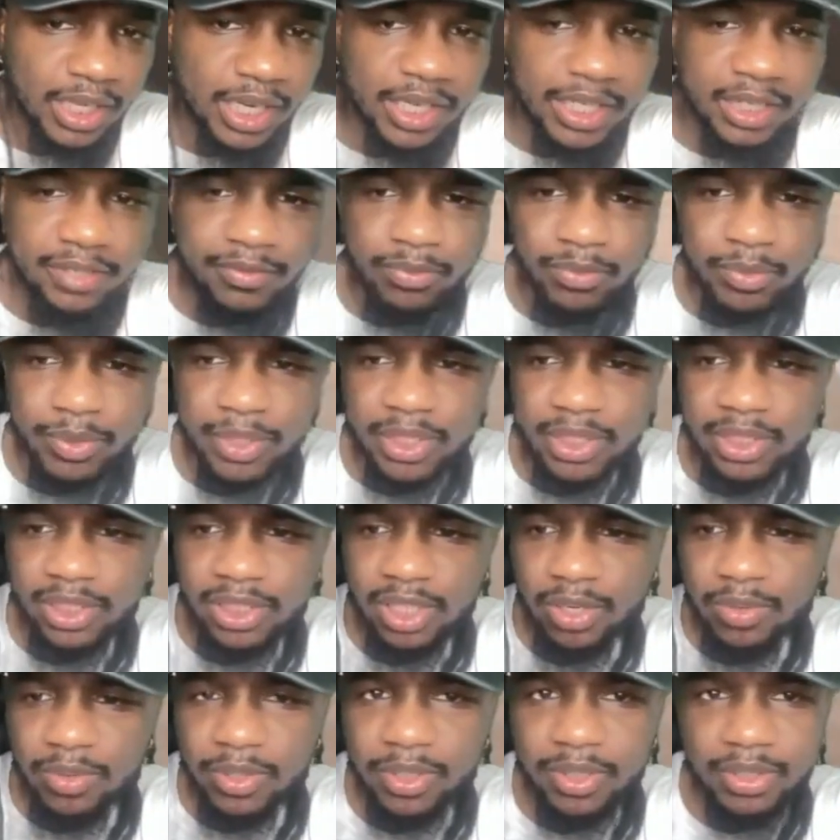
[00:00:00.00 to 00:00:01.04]
ain't even really
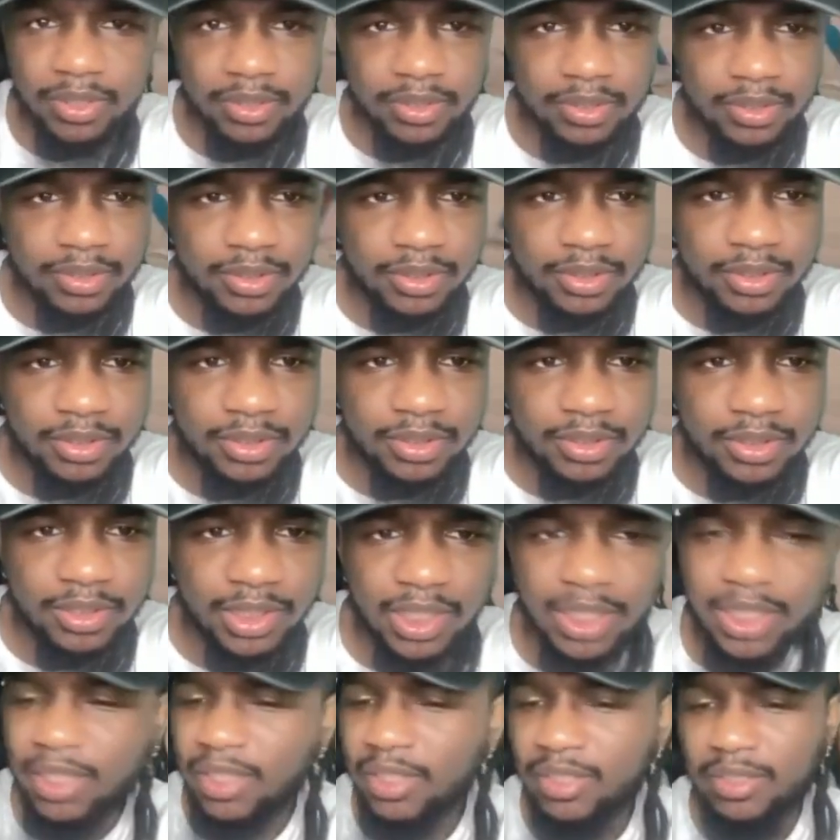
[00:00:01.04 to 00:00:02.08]
show it.
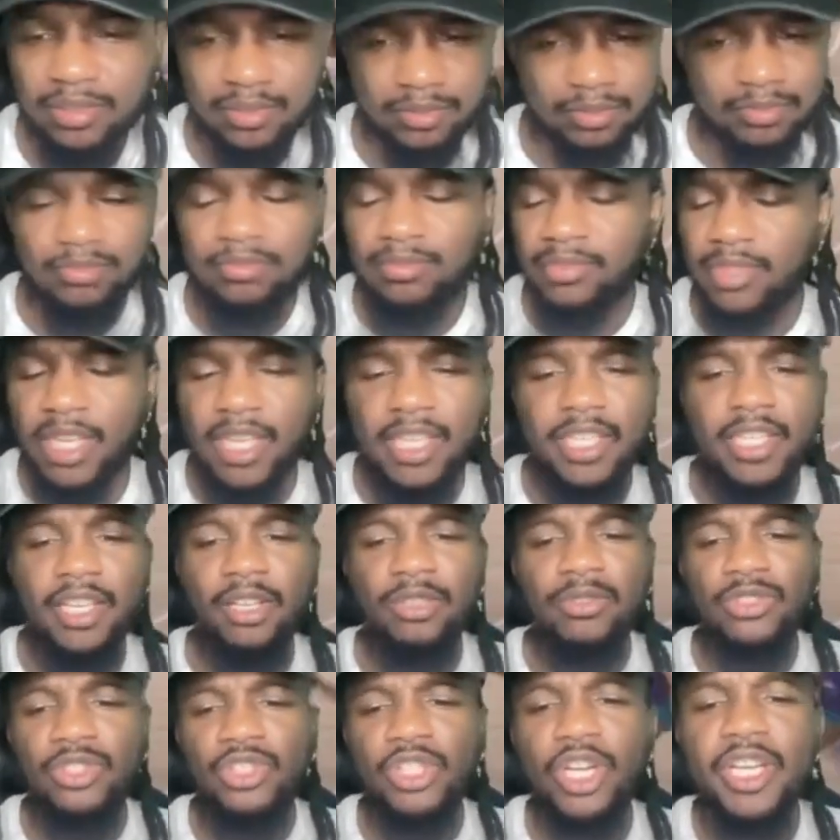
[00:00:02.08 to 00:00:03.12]
There you
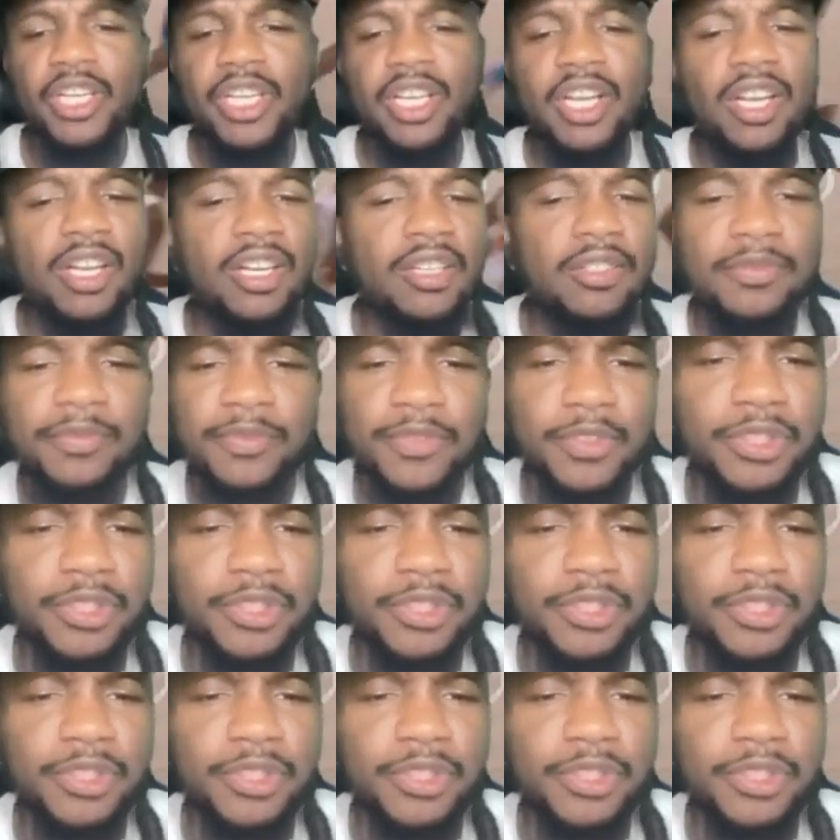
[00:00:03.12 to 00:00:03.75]
go, Trae Young for